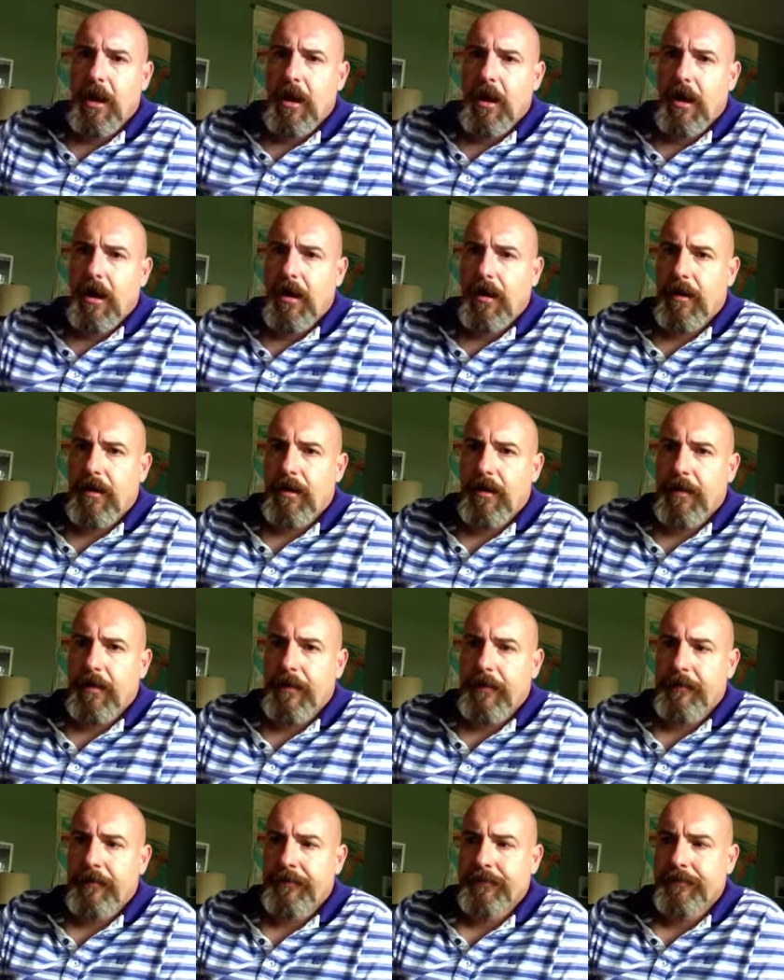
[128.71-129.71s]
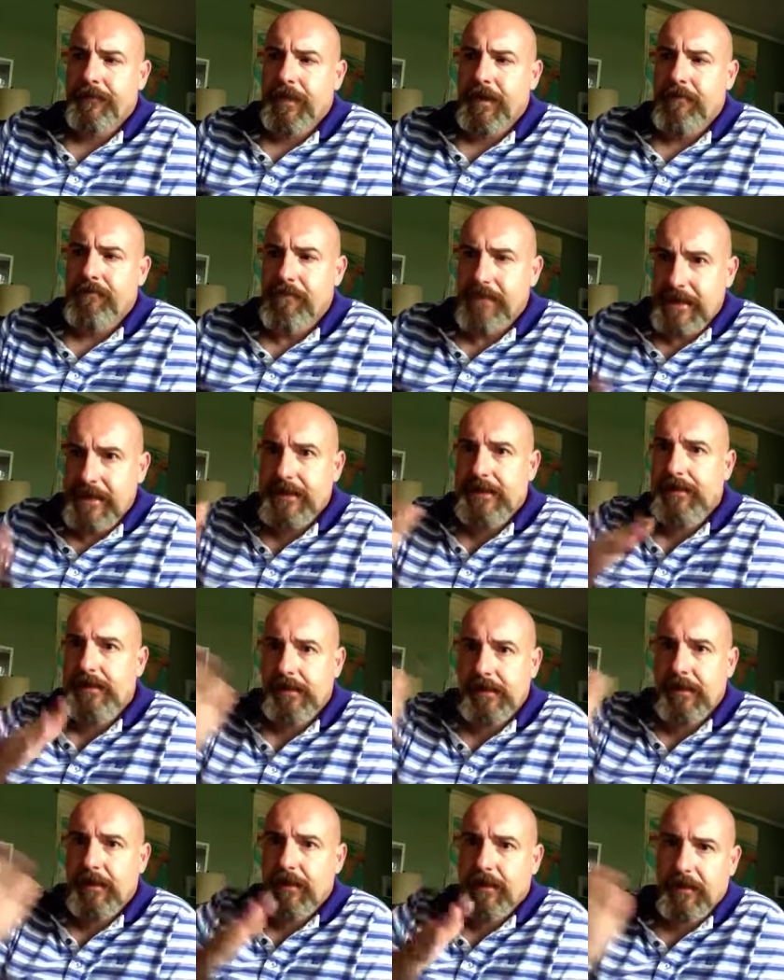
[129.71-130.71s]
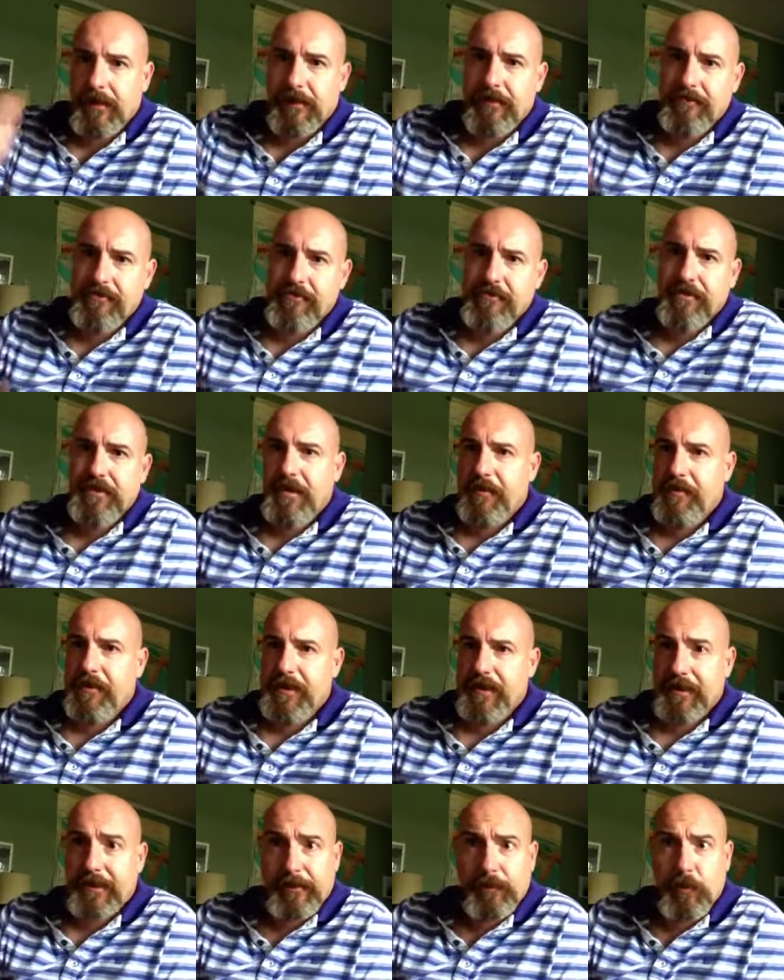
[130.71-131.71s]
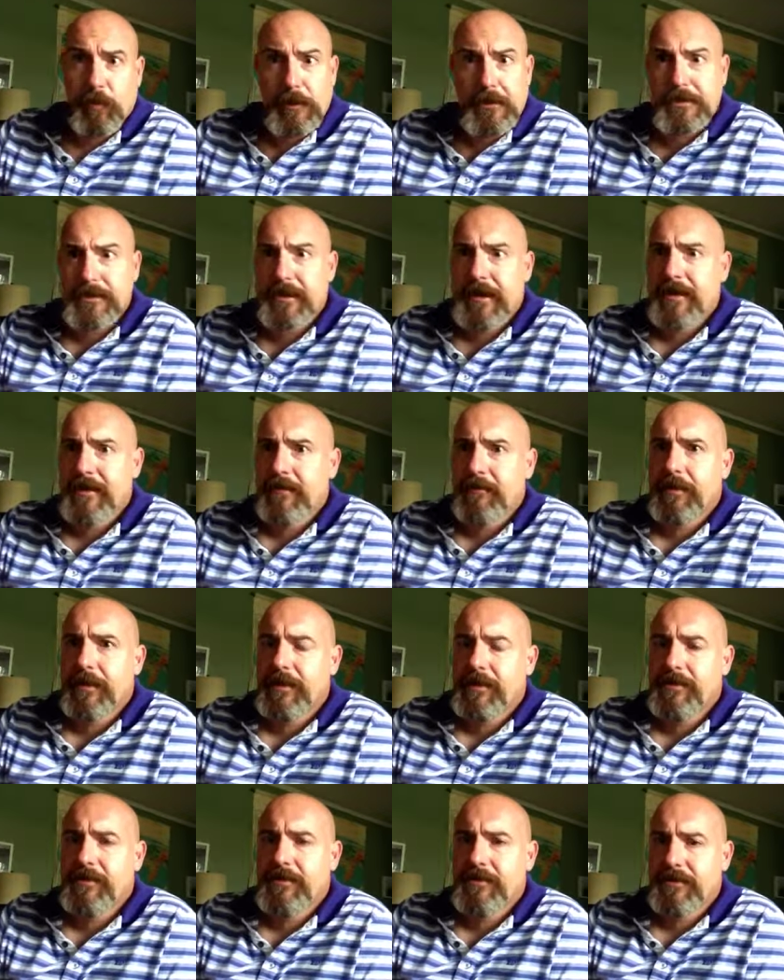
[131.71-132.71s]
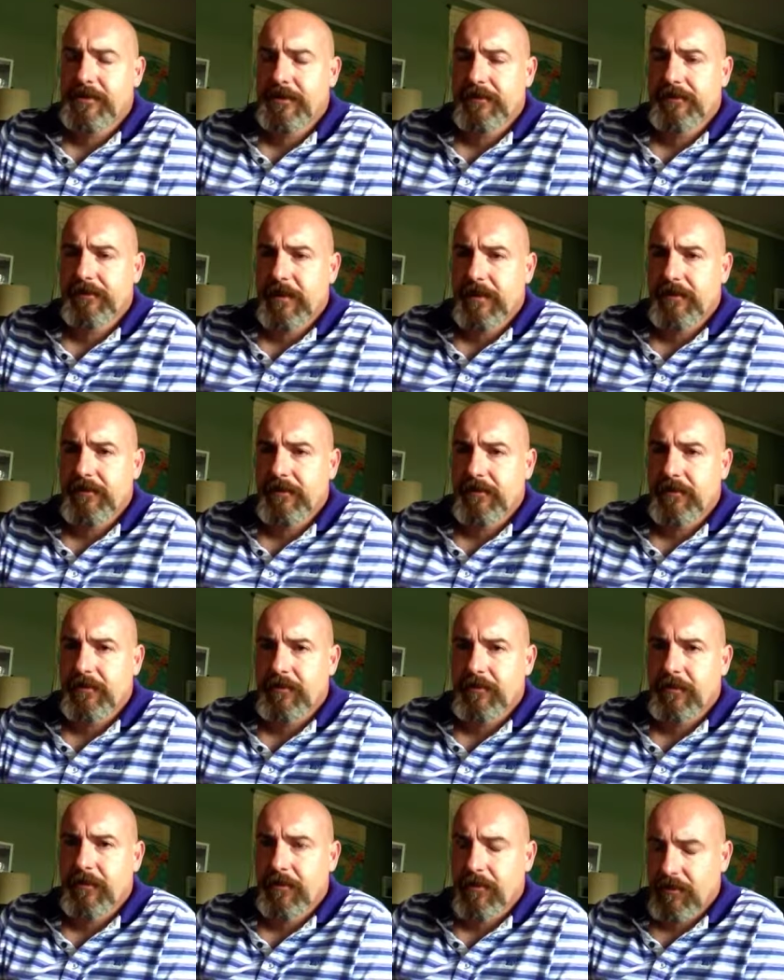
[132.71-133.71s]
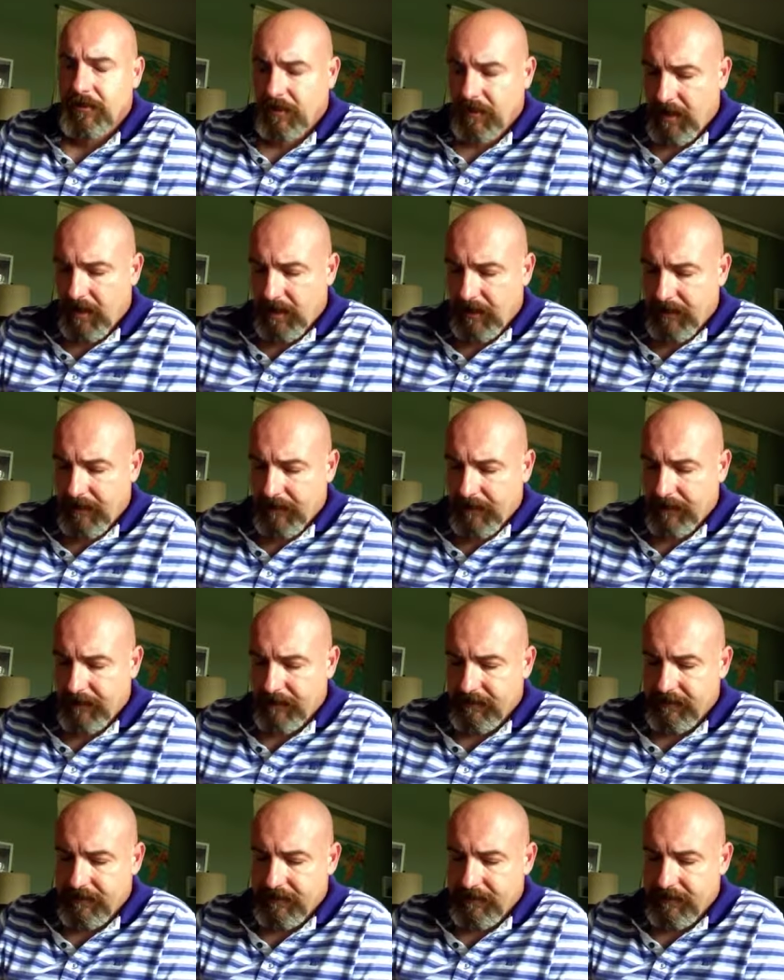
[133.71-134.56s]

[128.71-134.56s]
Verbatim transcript: um, missing uh, something like works cited pages and, and or, or um,